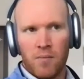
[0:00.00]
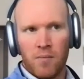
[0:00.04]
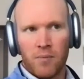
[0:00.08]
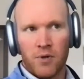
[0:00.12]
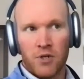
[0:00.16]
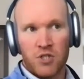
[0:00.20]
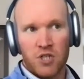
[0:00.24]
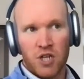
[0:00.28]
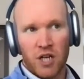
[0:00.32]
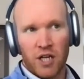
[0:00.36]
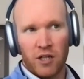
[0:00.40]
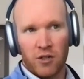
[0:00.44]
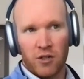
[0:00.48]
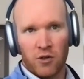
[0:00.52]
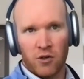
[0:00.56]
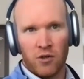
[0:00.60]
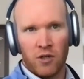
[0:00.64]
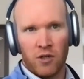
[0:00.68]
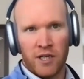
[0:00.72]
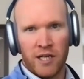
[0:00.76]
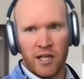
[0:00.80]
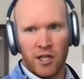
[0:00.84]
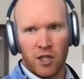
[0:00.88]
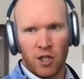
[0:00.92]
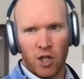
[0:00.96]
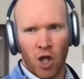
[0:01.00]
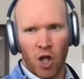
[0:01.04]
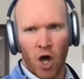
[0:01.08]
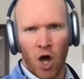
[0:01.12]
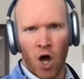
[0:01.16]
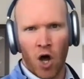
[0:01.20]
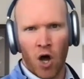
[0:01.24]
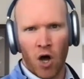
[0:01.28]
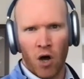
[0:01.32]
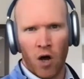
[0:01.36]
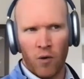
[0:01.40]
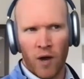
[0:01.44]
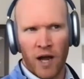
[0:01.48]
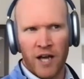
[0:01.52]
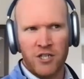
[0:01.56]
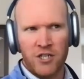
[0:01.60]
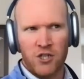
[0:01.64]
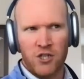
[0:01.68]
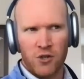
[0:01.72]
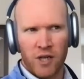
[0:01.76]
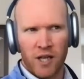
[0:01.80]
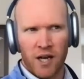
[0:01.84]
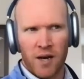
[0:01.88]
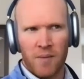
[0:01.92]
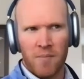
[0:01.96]
particularly in law. As
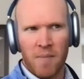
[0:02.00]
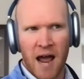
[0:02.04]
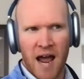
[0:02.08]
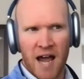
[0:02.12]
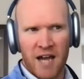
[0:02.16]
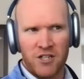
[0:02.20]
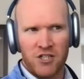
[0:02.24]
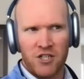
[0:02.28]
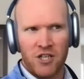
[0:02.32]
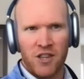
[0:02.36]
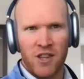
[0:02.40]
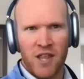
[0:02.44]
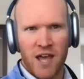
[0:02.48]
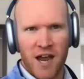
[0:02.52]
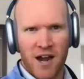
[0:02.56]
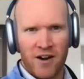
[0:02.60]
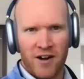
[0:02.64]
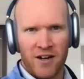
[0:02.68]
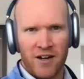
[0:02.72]
you can imagine,